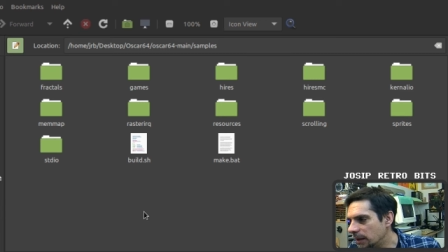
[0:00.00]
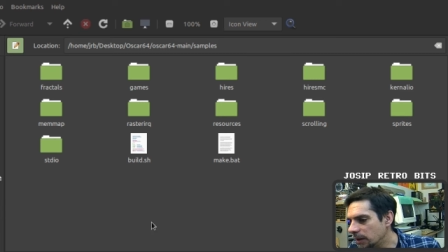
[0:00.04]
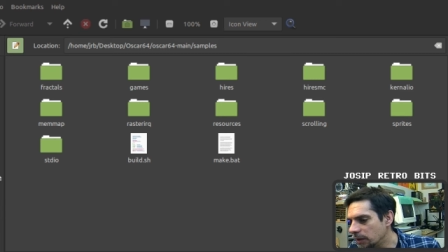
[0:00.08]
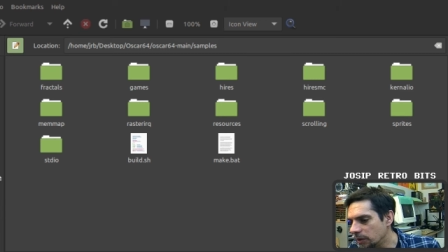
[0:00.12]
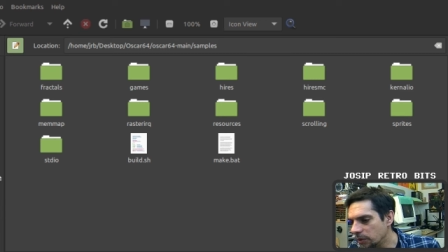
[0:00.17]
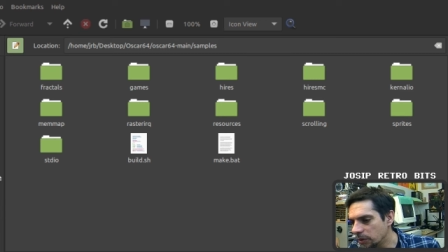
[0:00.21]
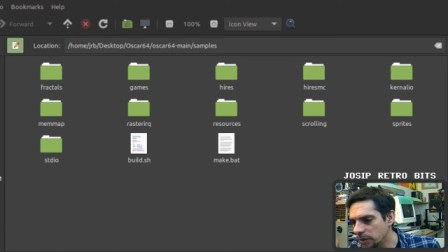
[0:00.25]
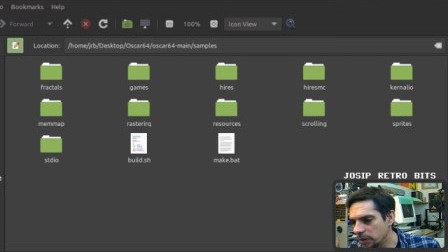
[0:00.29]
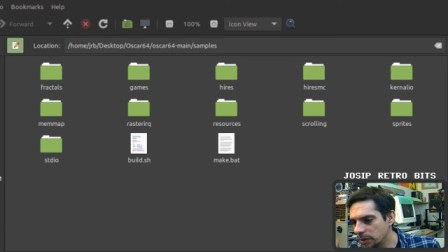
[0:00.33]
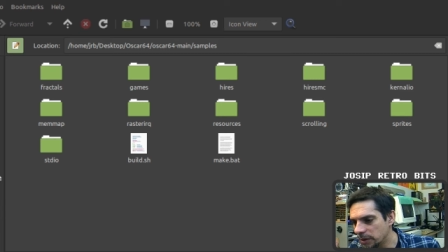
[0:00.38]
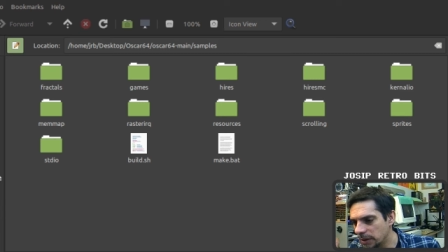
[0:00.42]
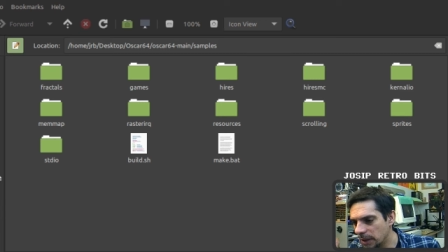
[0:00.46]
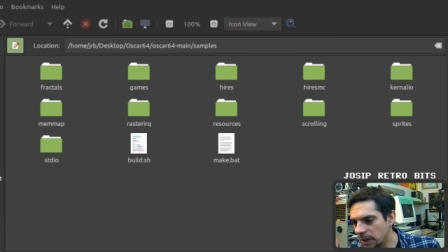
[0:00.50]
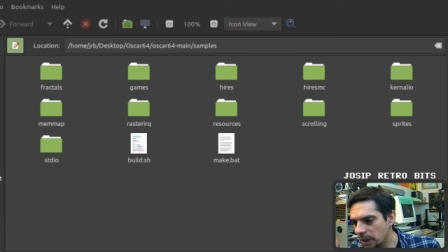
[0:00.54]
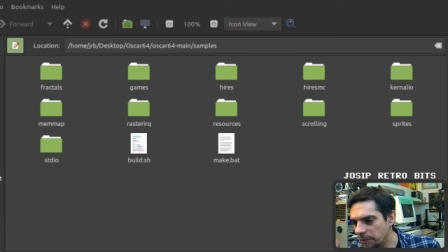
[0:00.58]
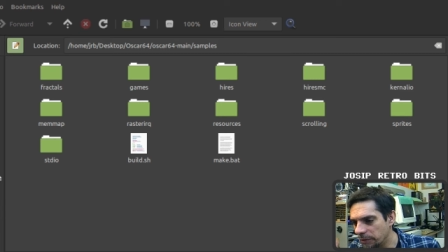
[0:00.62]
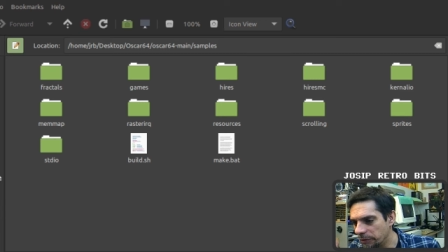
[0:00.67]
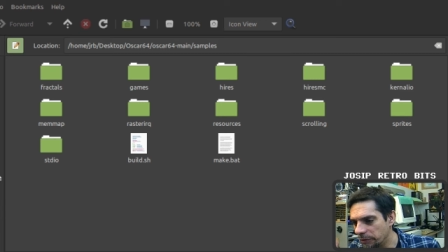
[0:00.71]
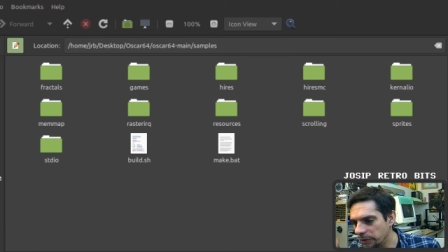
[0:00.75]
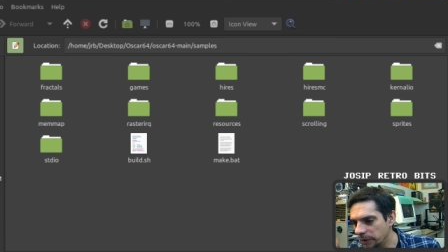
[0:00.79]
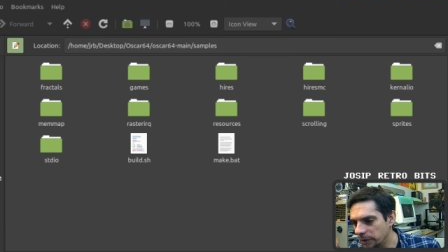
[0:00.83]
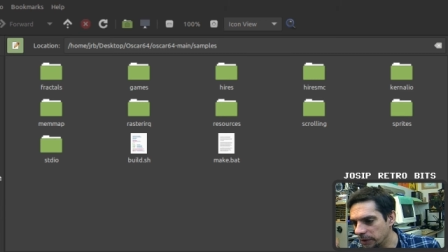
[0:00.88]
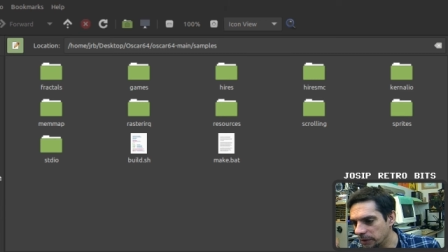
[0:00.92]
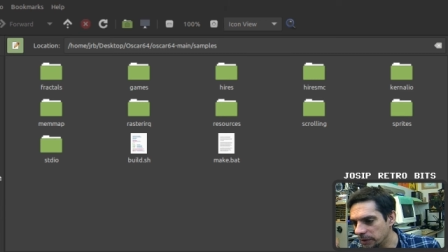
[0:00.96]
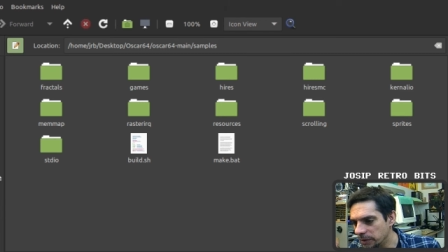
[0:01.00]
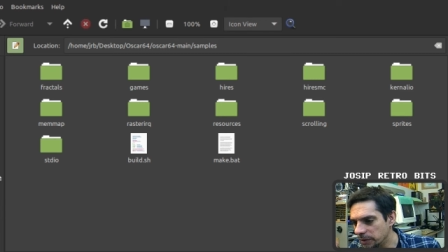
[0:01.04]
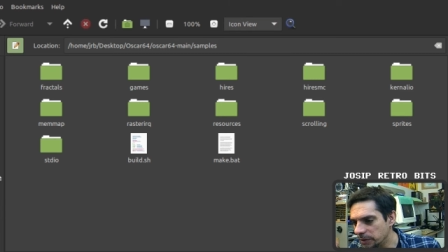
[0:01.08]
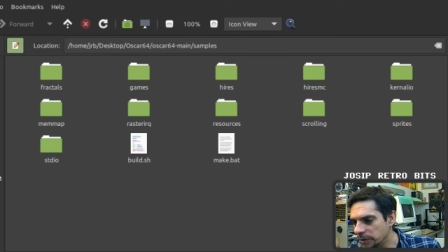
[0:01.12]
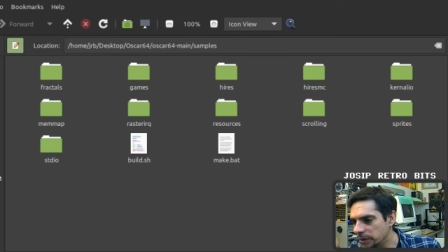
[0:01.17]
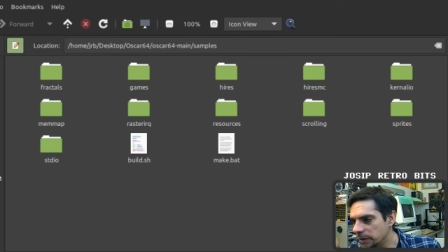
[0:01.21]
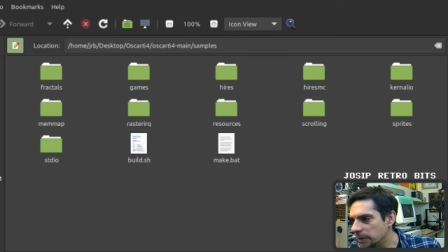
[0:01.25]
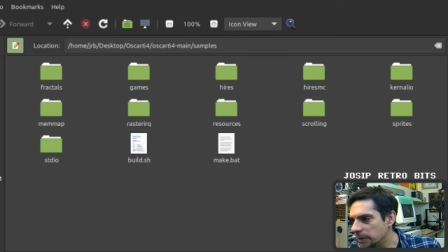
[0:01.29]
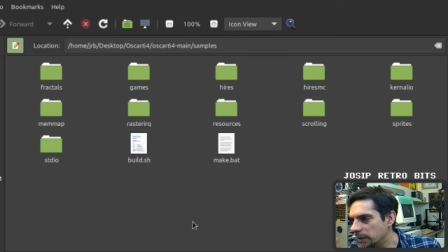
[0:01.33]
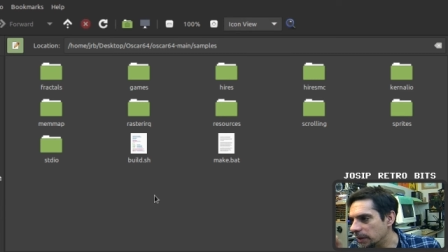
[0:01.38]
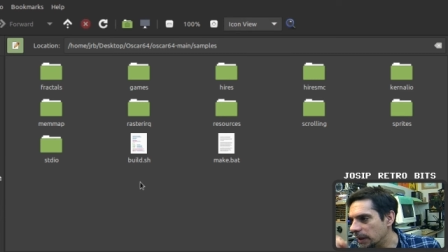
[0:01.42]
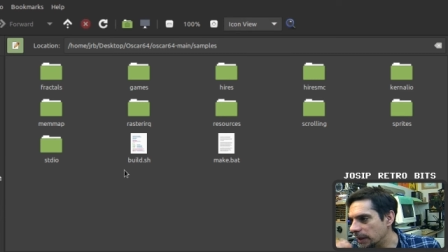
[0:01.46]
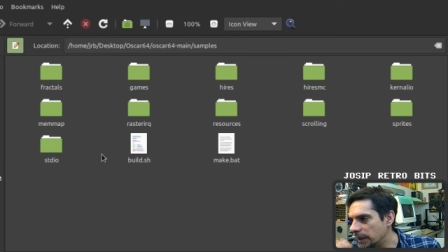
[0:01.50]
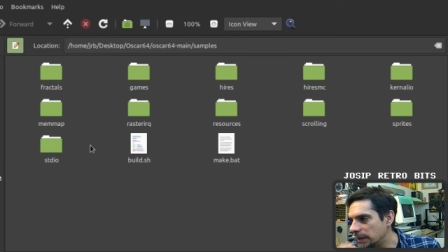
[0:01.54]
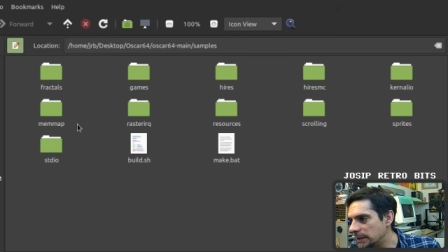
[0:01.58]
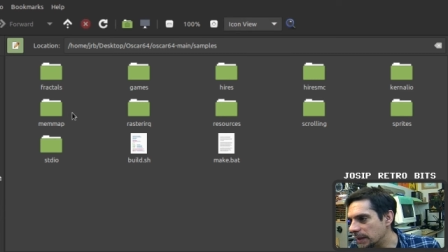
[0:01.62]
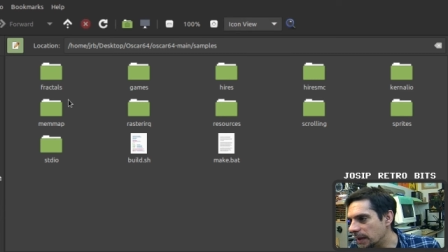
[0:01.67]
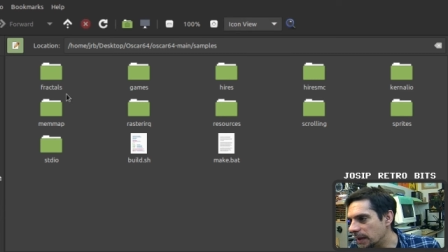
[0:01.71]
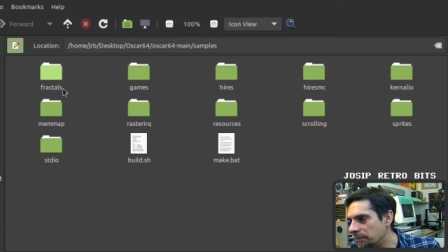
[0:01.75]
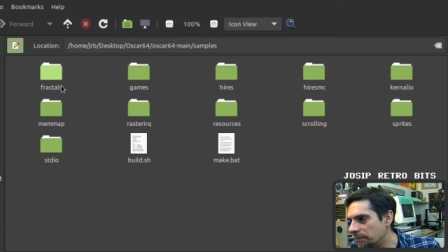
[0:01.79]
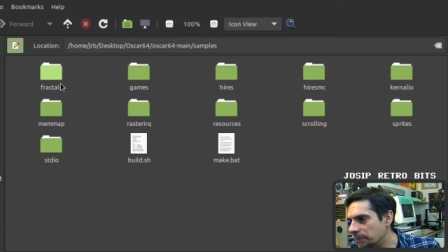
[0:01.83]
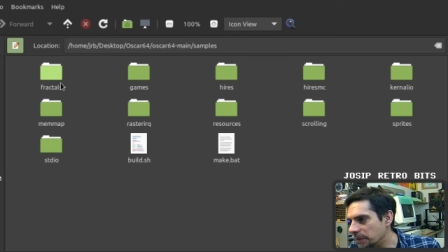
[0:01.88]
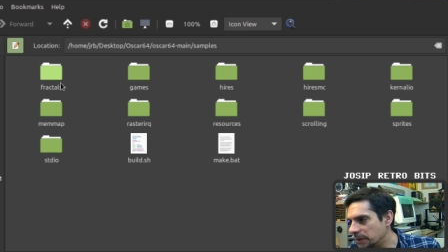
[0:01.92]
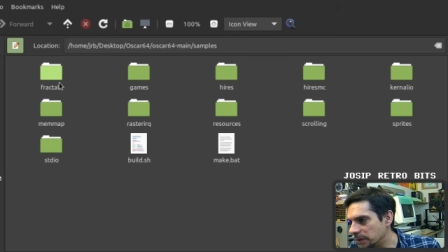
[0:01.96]
look some of those
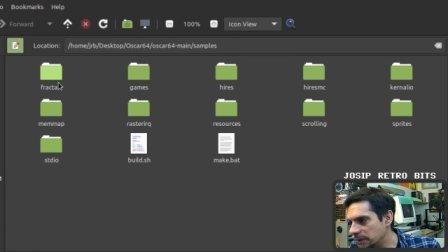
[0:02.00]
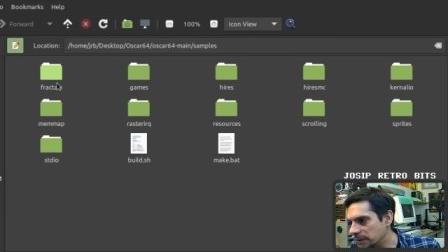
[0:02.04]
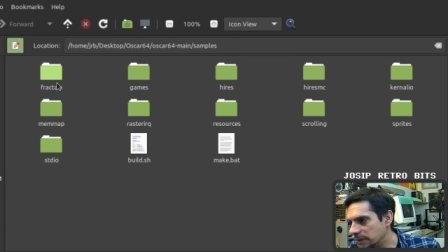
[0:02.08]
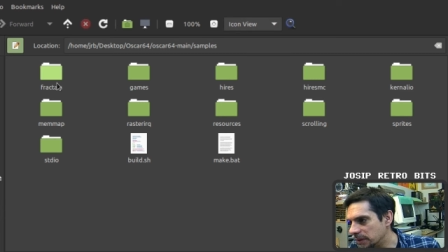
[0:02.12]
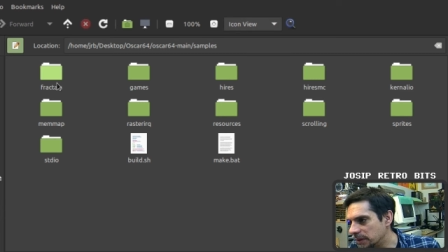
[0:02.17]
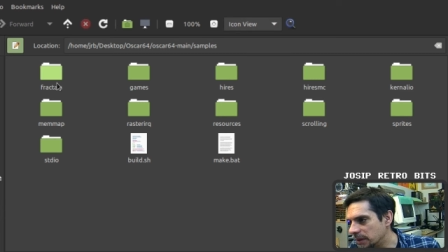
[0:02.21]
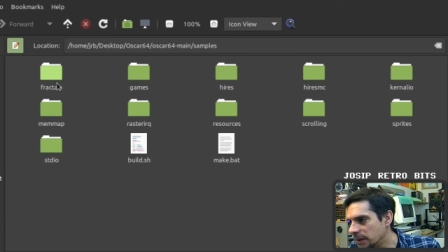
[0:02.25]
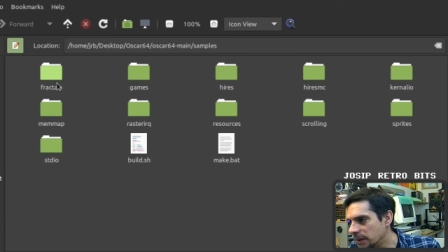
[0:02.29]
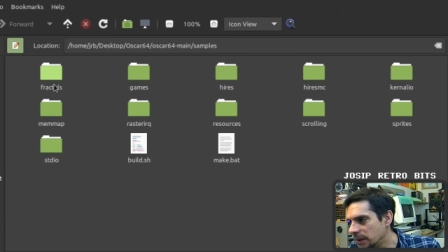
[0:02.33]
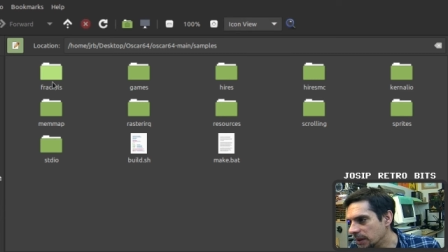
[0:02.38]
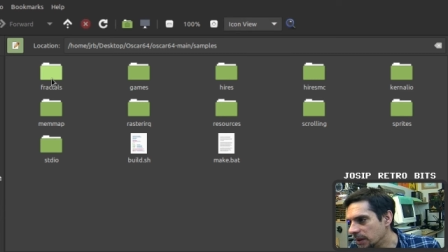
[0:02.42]
examples.